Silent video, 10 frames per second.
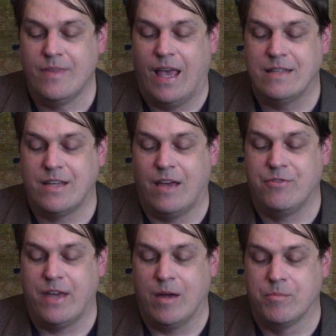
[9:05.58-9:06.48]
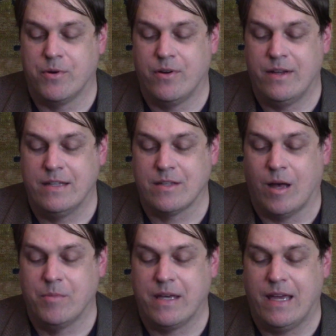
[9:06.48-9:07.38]
As every emperor is
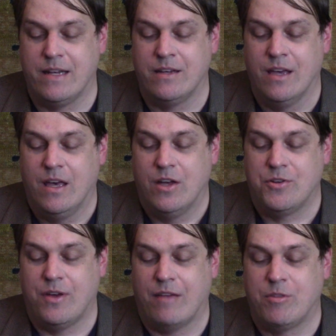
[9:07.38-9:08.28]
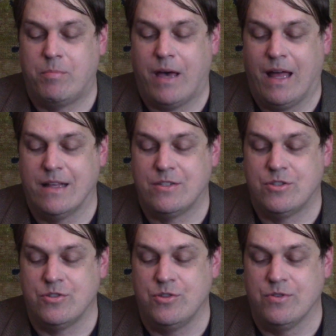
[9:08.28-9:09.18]
obligated to have the
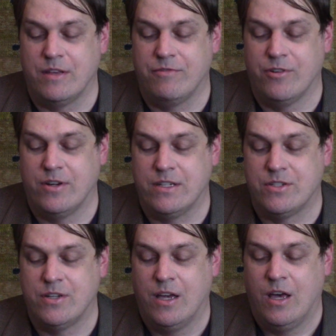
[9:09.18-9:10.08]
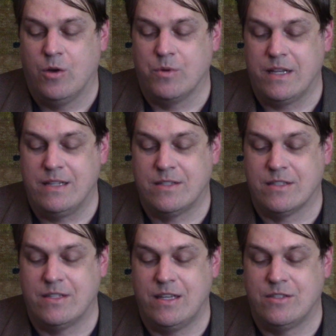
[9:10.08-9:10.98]
palace newly furnished when he
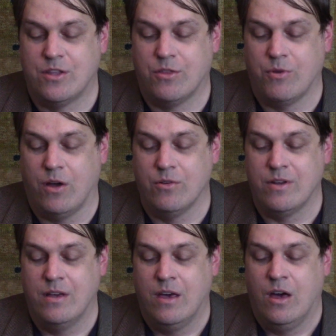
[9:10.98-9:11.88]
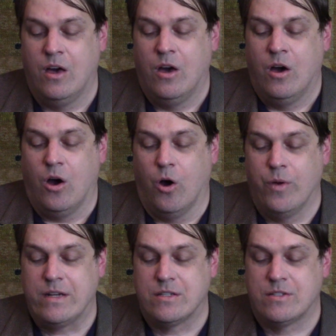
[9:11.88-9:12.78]
succeeds the throne,
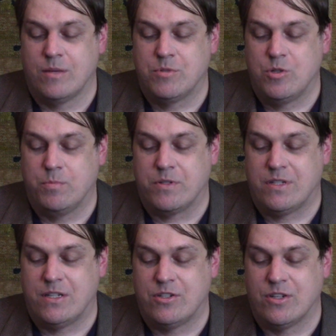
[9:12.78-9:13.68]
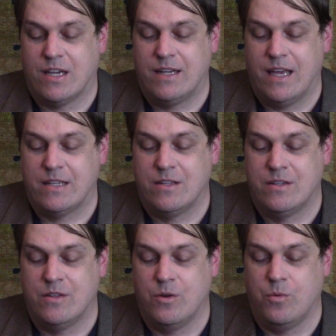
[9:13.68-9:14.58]
owing to some superstition
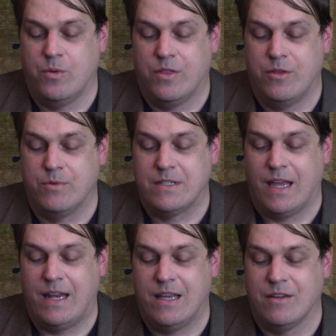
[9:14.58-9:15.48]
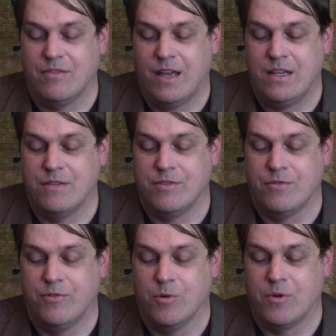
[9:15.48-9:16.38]
connected with the retaining of any of the
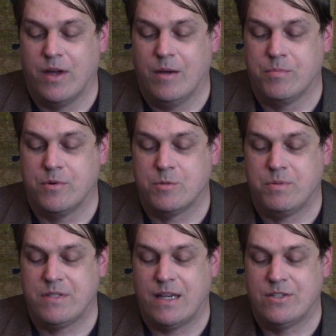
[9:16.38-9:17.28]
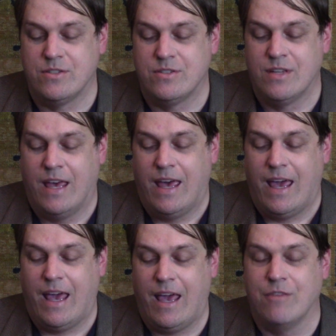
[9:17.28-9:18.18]
former emperor's possessions,
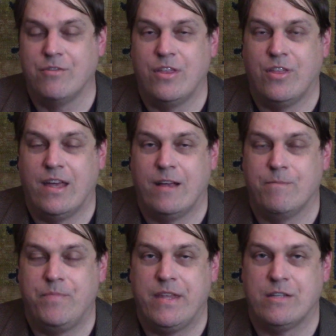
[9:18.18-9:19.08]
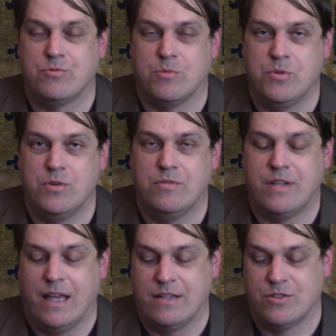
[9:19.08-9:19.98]
everything is removed
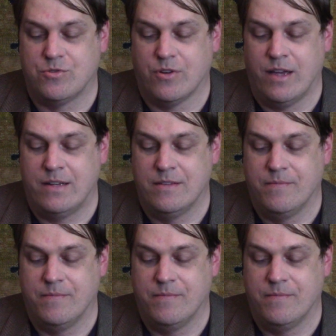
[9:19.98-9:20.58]
and destroyed.